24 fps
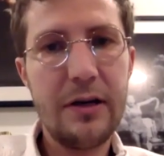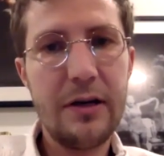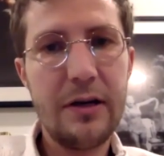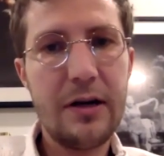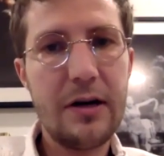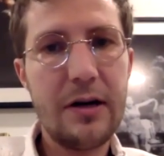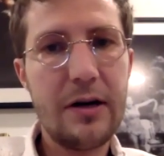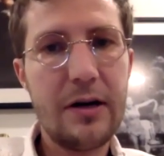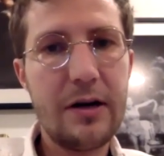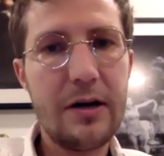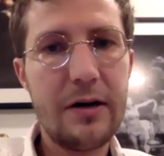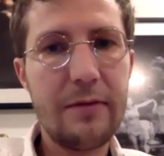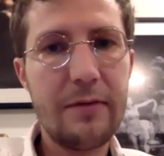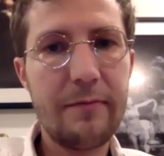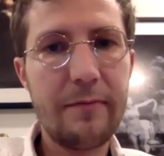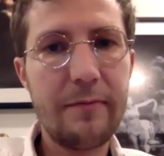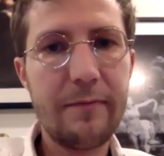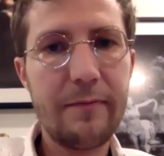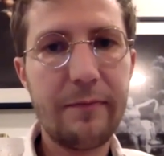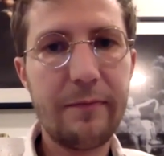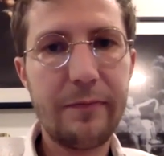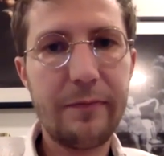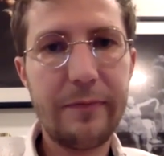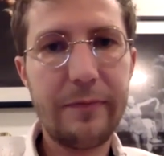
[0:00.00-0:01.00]

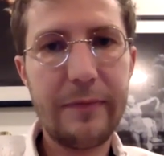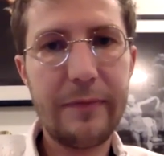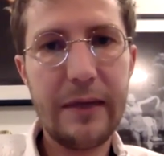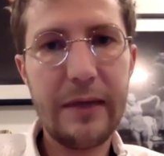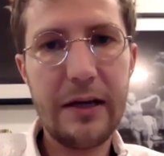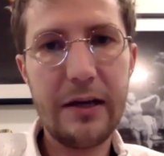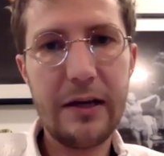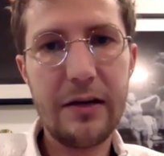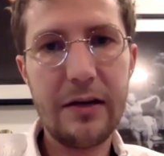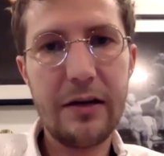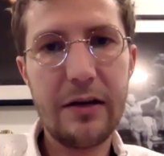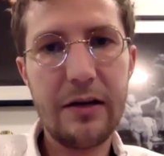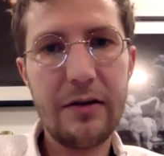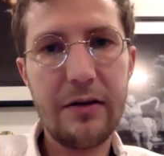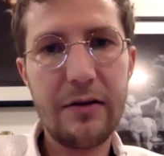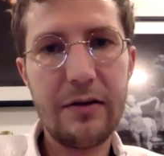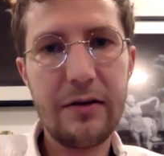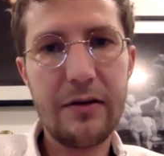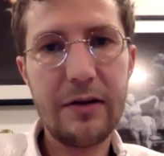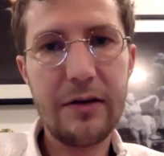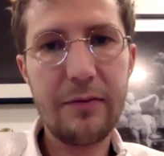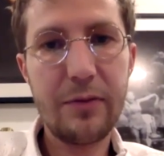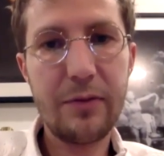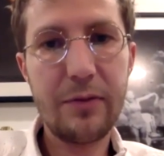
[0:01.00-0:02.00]
and
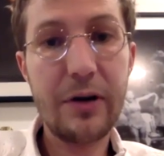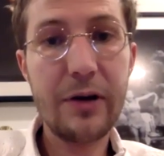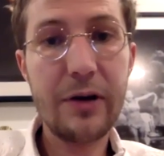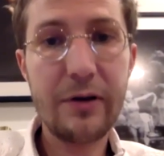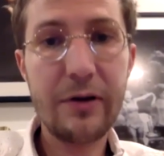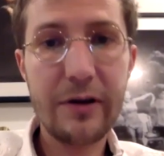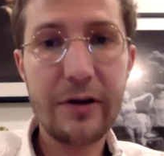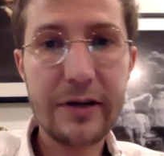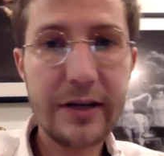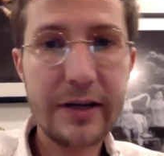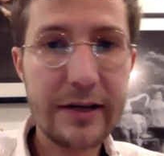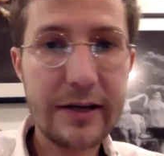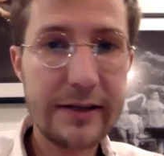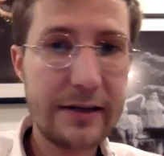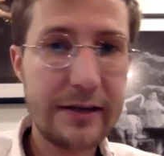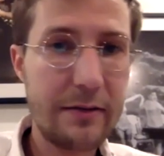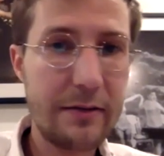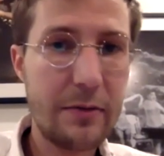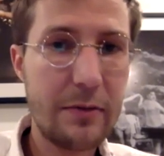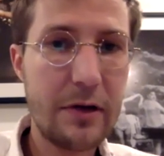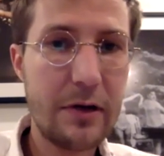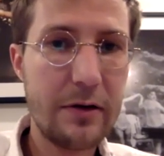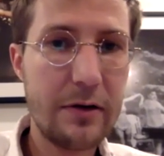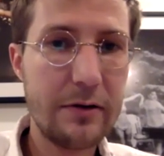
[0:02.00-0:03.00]
prioritizing
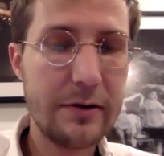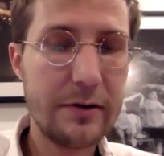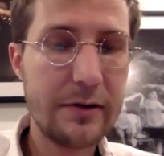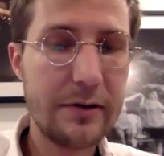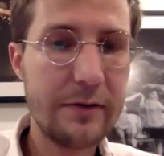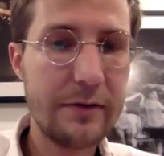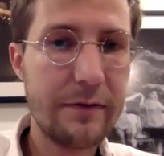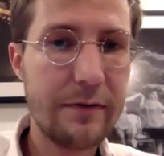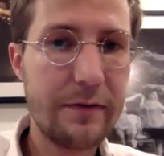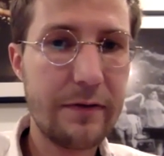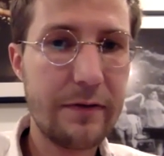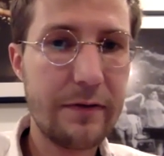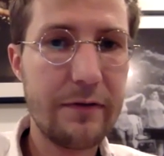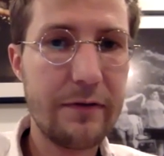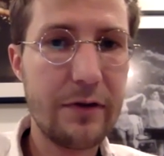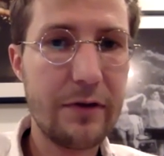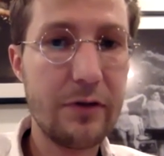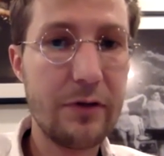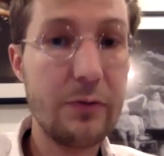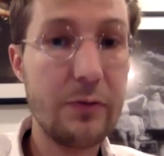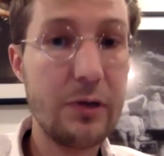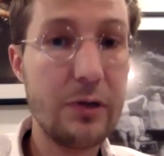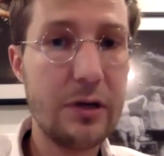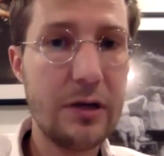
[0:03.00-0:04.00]
models of
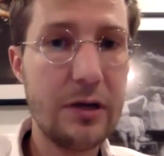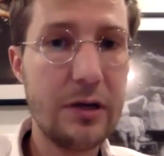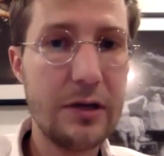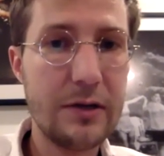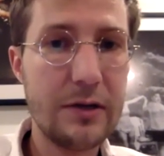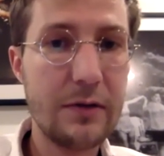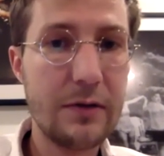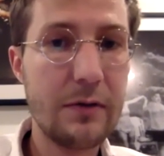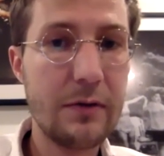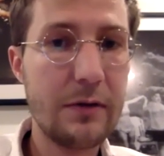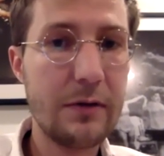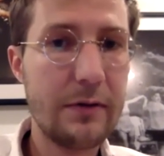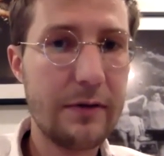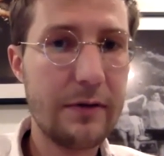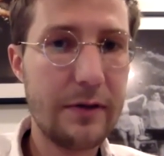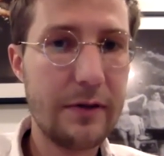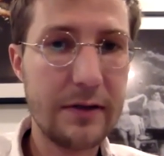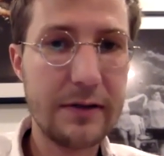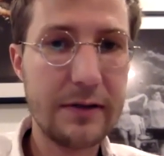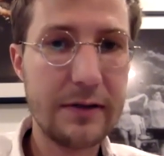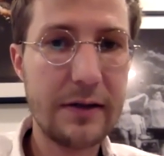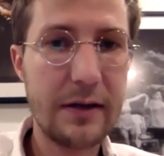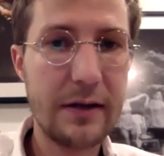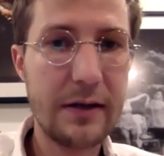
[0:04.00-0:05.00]
community solar and
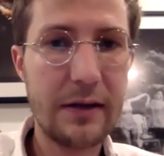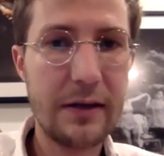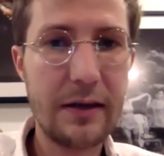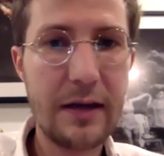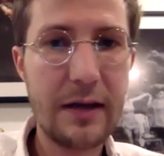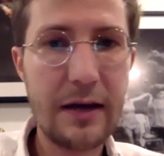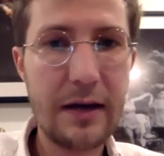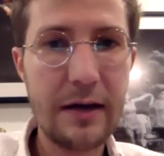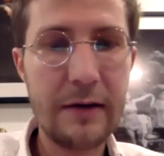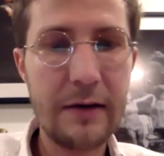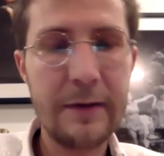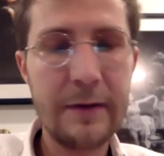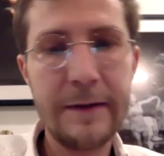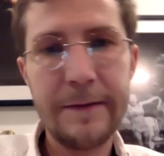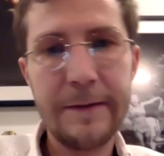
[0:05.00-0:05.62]
things like that.